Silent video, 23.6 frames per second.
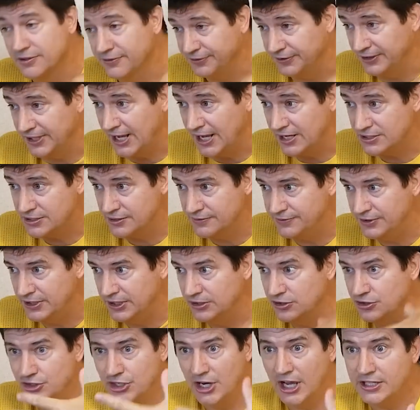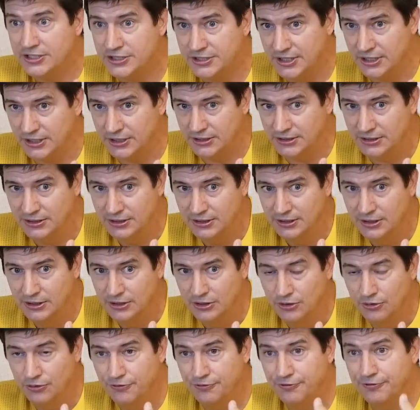the philosophy, and Justin
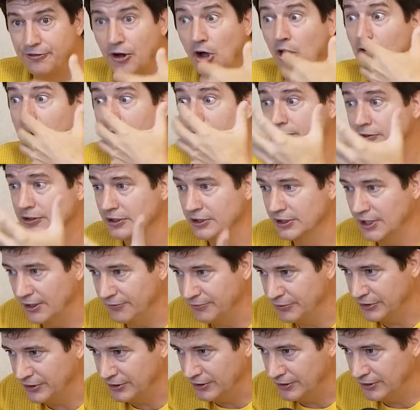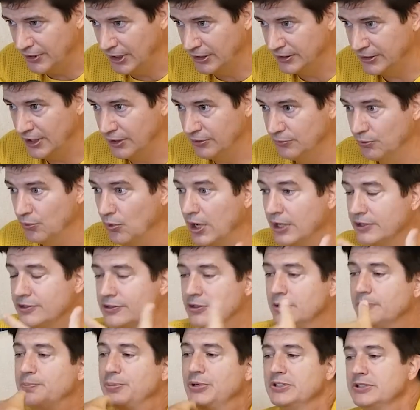falls in love with her and then wants
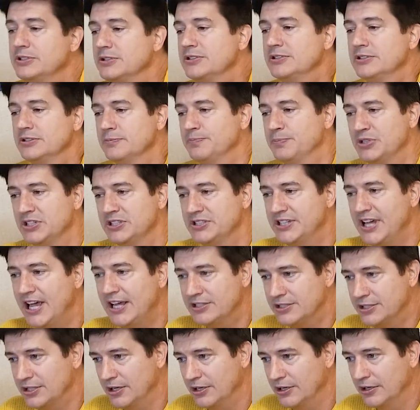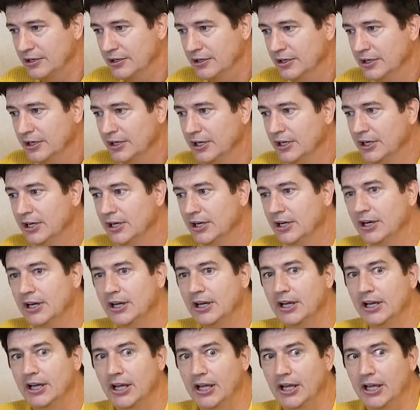to possess her.
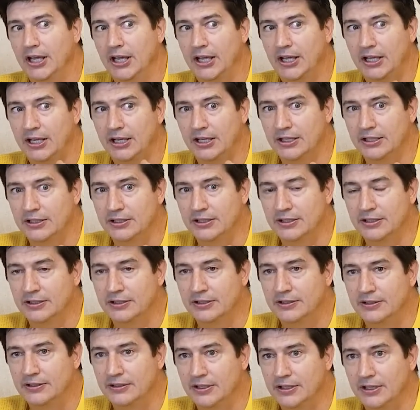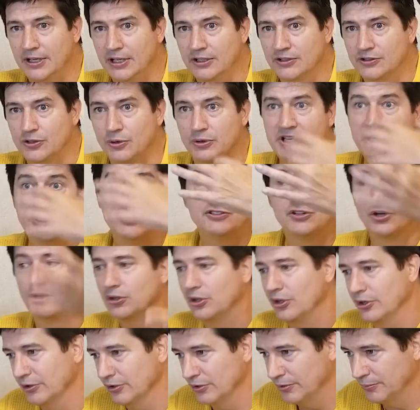And so he's no
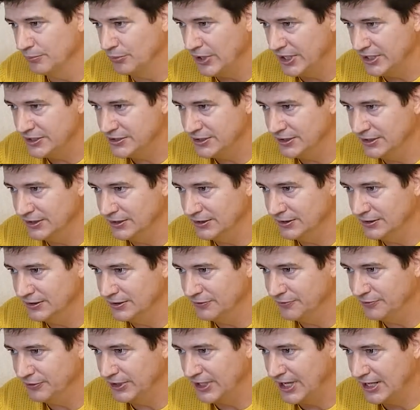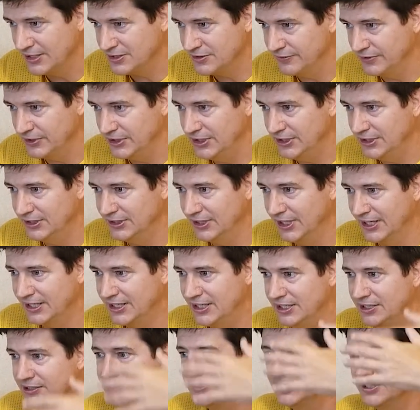longer embracing the philosophy. Like
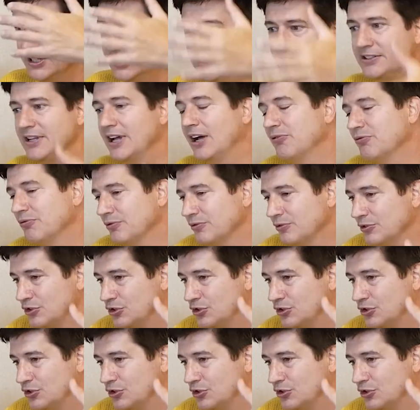he's not